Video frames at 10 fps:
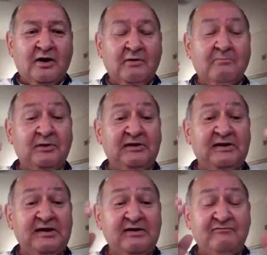are
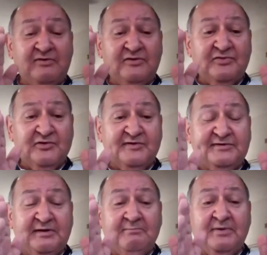believing that there's
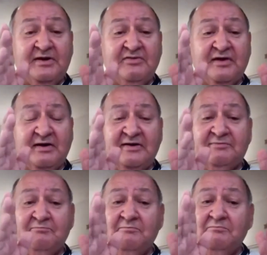somebody that is
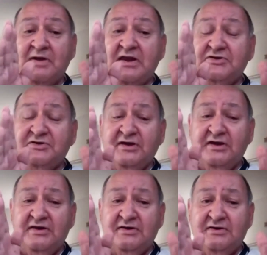
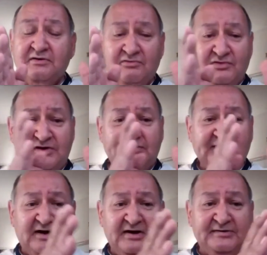maintaining these
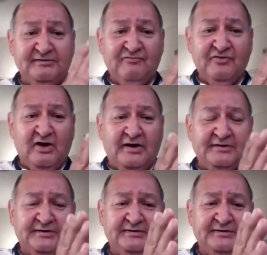kinds of thoughts.